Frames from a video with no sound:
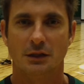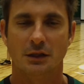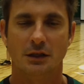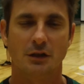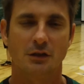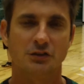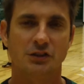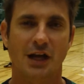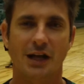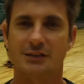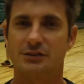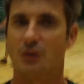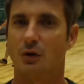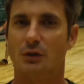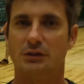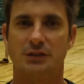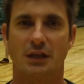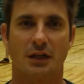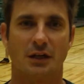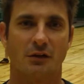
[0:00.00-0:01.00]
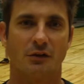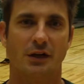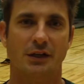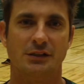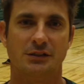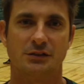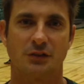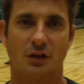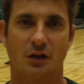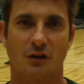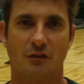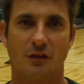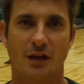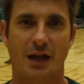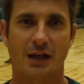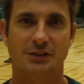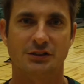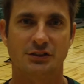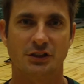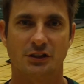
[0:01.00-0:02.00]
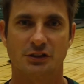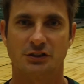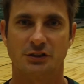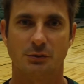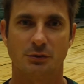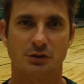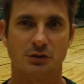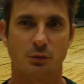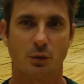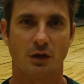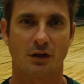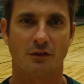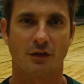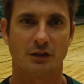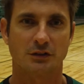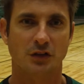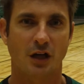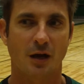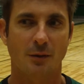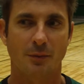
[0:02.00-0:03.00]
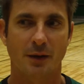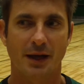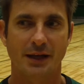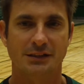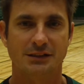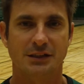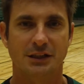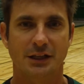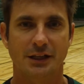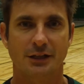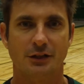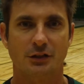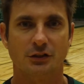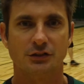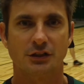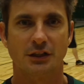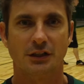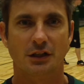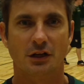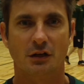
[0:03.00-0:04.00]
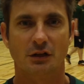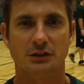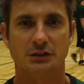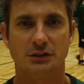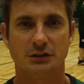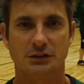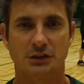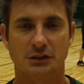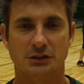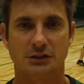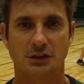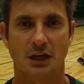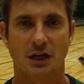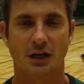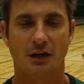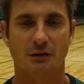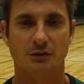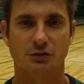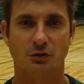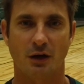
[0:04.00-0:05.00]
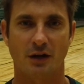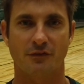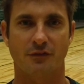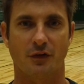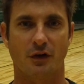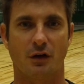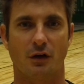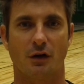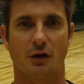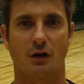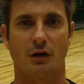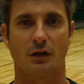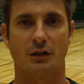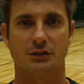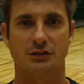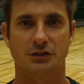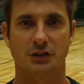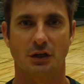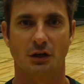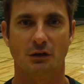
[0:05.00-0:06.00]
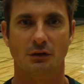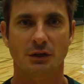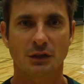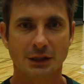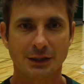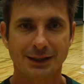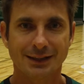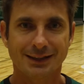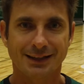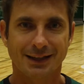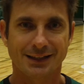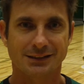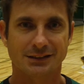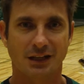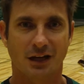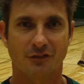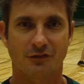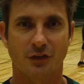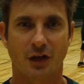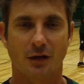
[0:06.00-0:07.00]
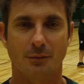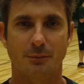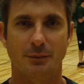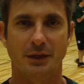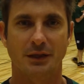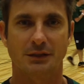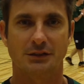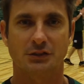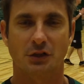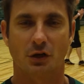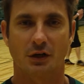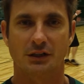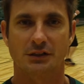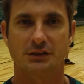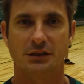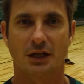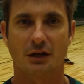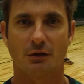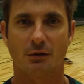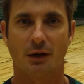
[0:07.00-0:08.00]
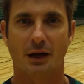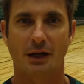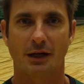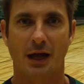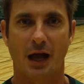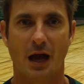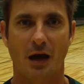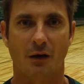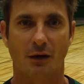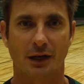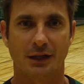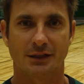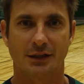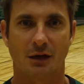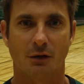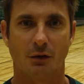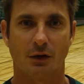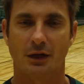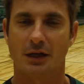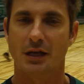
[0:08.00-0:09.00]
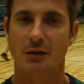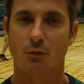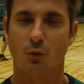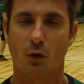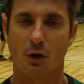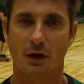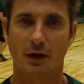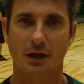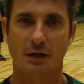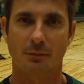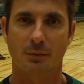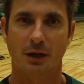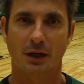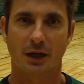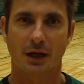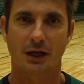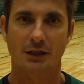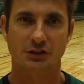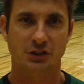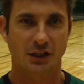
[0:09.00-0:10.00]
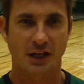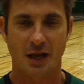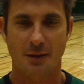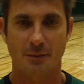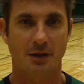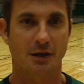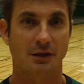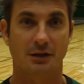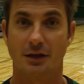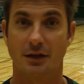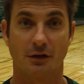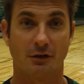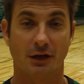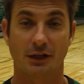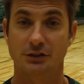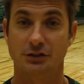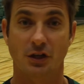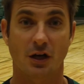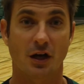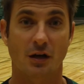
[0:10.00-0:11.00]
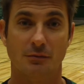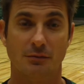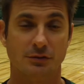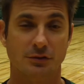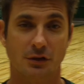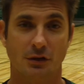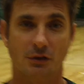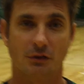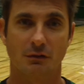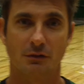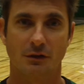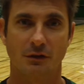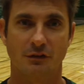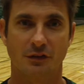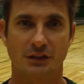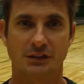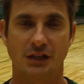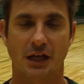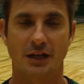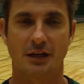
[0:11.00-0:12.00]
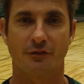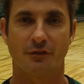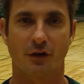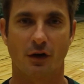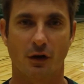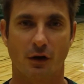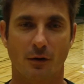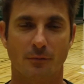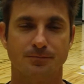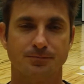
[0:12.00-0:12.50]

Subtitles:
You know, Jack's always had a great serve. Last year, she was one of our top ace leaders. And, you know, it was great for her because, you know, it's tough not being the starting setter right now. And I tell her to keep working. But she came in and did a great job. So excited for her.